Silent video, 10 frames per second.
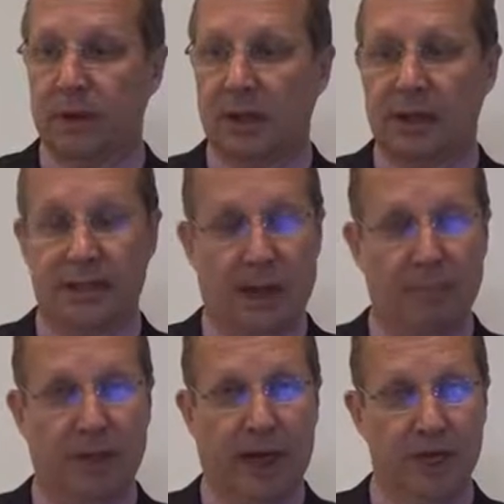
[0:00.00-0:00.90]
lease
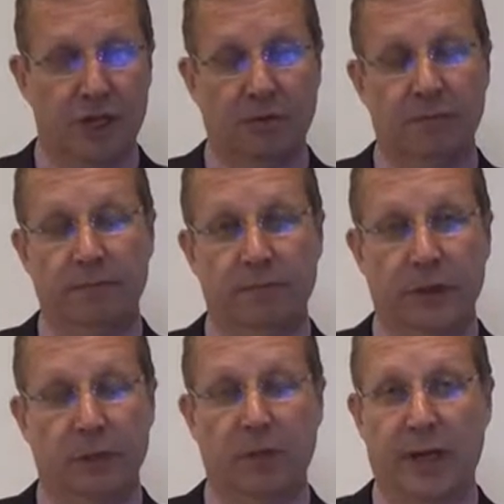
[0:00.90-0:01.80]
application
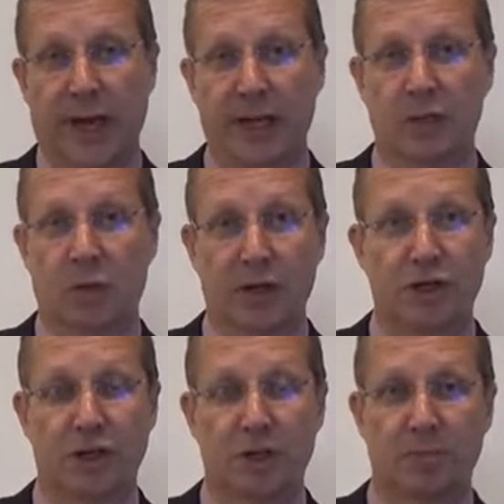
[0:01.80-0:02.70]
frequently asked
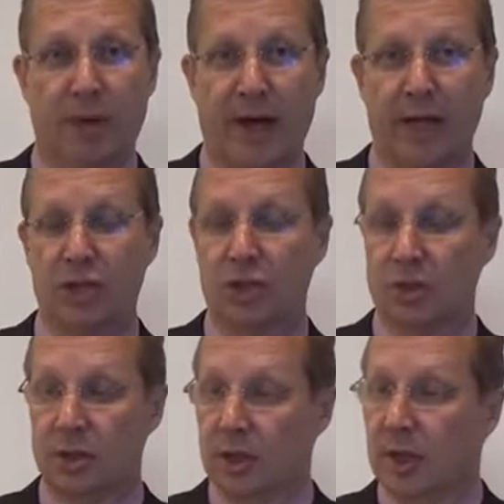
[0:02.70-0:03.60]
questions page.
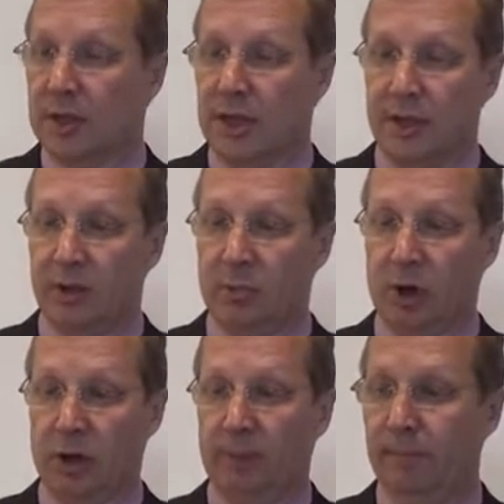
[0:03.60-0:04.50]
Down the
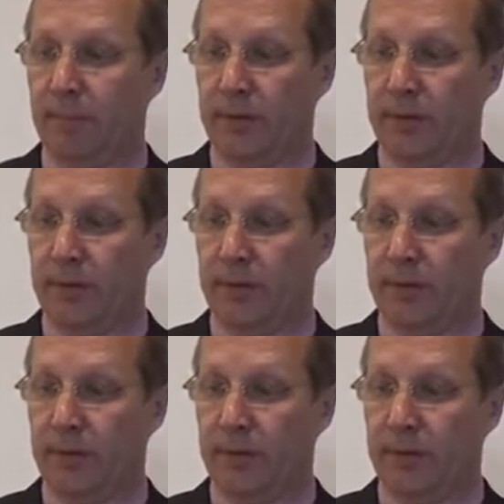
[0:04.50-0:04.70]
bottom